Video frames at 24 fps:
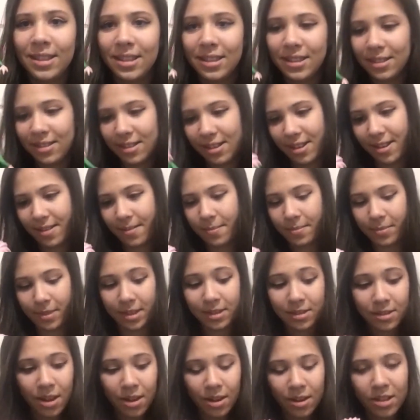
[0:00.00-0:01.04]
Just, this
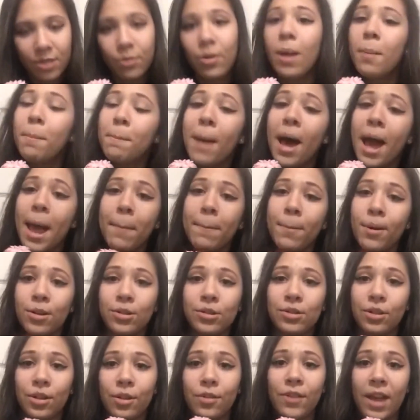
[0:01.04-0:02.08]
is honestly one of my
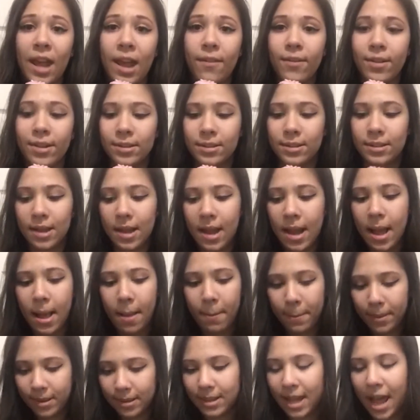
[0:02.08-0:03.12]
personal favorites,
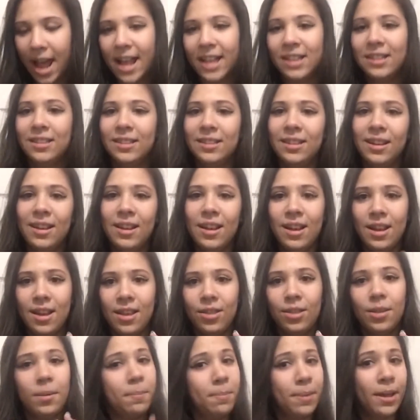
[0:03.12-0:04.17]
besides
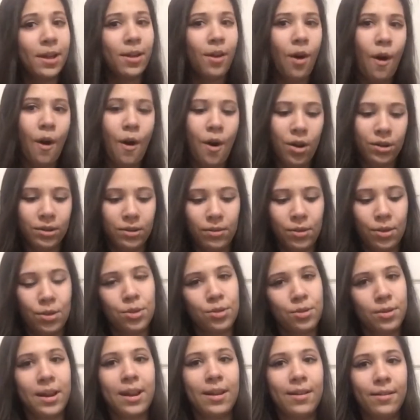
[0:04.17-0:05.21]
the big haul of the
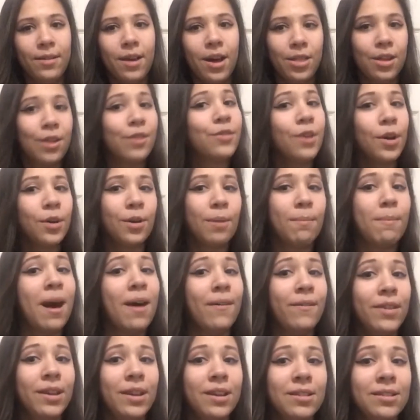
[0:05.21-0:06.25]
three other Funko
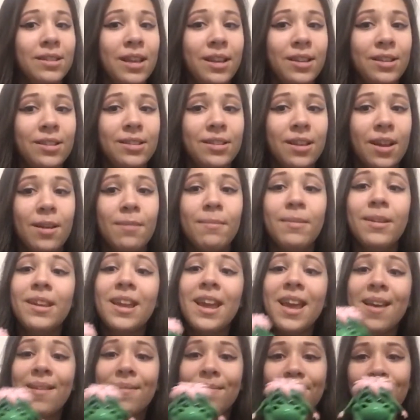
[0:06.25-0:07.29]
Pop figures that you saw. But,
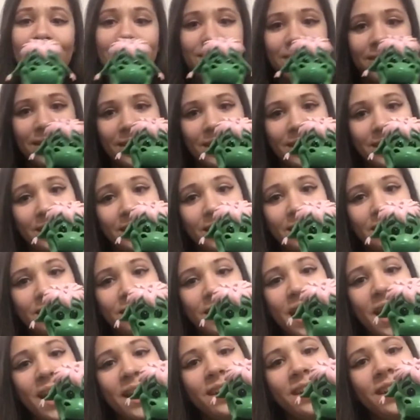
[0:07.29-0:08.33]
yeah. This is
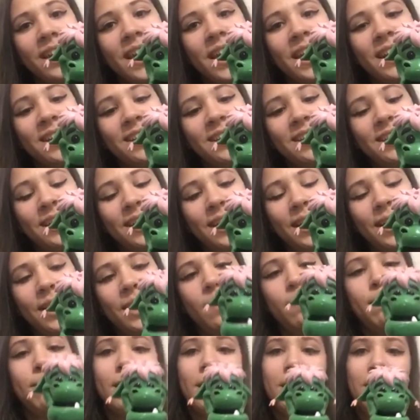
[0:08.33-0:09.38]
Elliot,
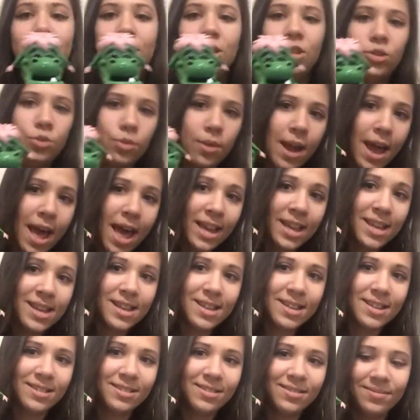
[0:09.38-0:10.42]
Pete's
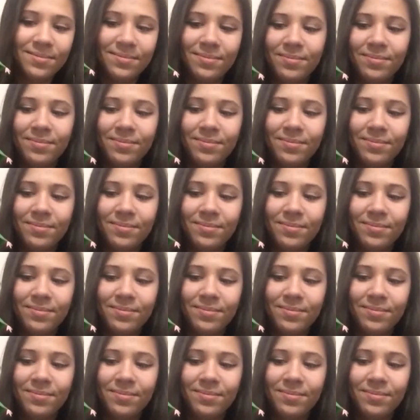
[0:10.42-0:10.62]
dragon.